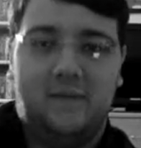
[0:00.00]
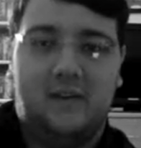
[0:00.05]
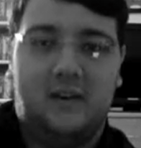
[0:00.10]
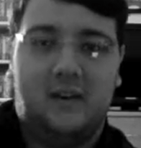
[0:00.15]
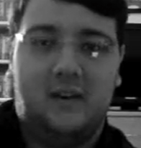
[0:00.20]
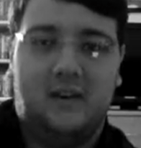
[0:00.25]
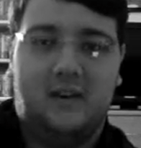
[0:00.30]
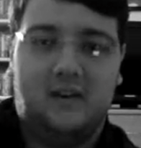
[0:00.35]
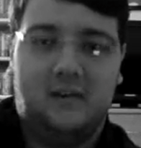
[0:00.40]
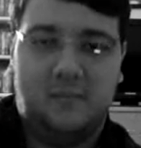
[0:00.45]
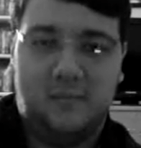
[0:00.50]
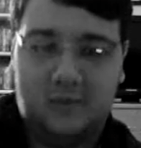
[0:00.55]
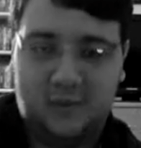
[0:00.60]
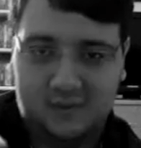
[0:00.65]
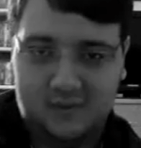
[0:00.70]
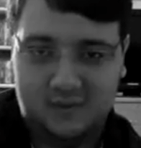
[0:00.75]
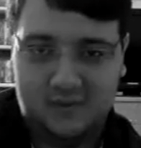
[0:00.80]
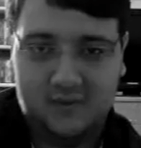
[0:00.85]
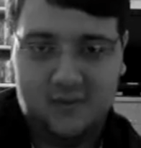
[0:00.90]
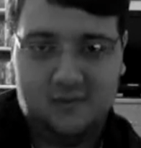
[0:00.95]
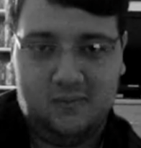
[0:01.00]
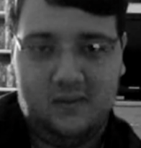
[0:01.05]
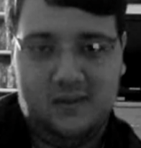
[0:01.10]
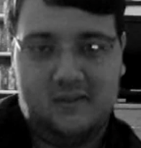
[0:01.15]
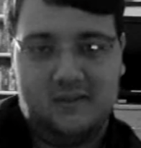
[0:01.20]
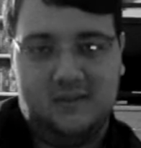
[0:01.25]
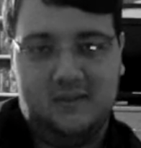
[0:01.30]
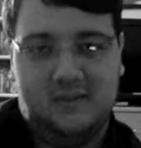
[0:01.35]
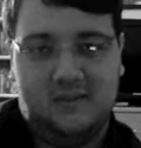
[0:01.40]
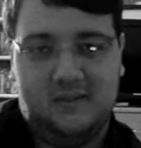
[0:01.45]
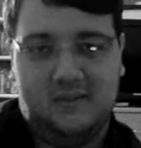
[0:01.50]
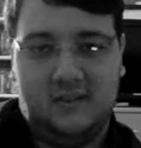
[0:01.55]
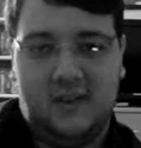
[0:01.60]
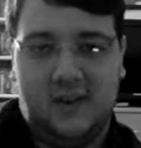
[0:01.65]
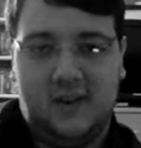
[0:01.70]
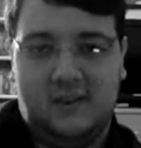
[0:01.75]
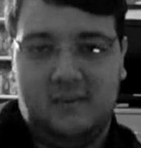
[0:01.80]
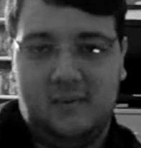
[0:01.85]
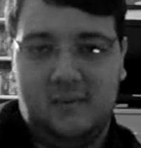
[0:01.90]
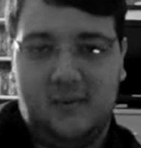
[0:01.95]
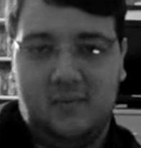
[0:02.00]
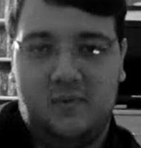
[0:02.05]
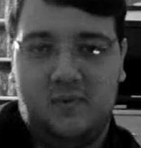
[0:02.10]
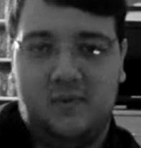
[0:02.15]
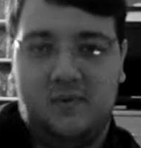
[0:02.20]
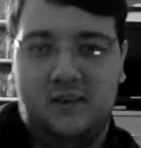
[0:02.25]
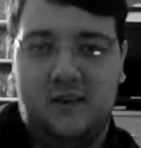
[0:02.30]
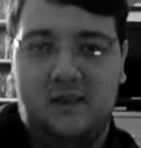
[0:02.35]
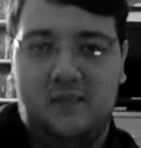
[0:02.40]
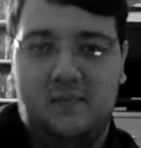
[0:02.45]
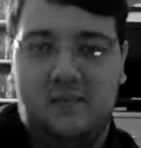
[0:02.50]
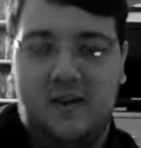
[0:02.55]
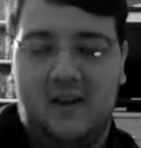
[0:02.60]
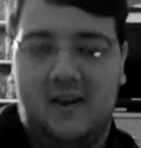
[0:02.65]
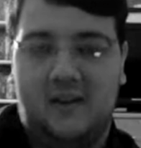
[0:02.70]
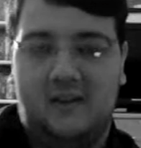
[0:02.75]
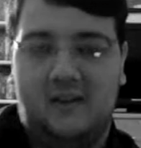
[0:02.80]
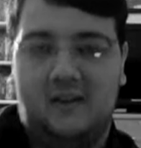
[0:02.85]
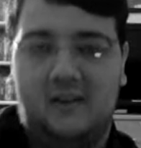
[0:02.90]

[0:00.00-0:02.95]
Most of the original cast members came back,